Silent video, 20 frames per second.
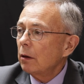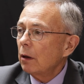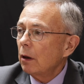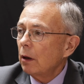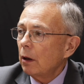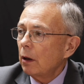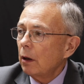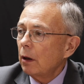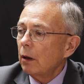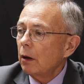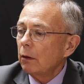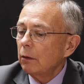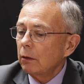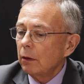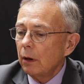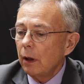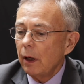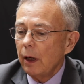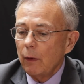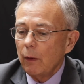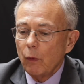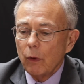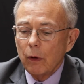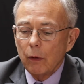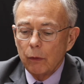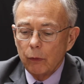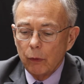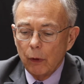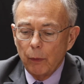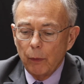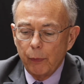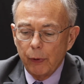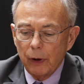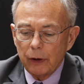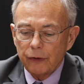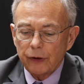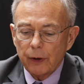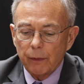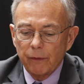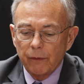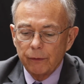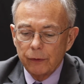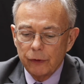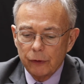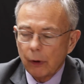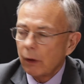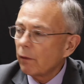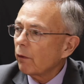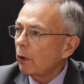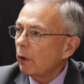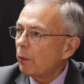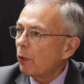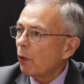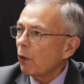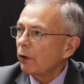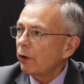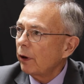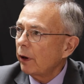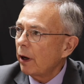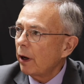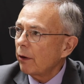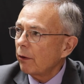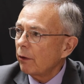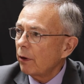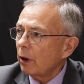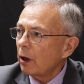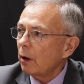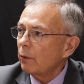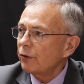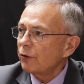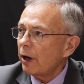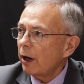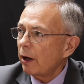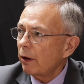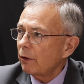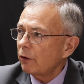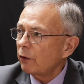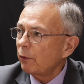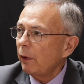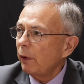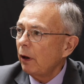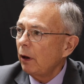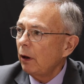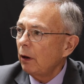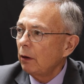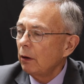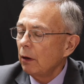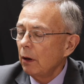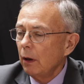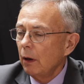and we'll put some sort of report together that comes out of this meeting,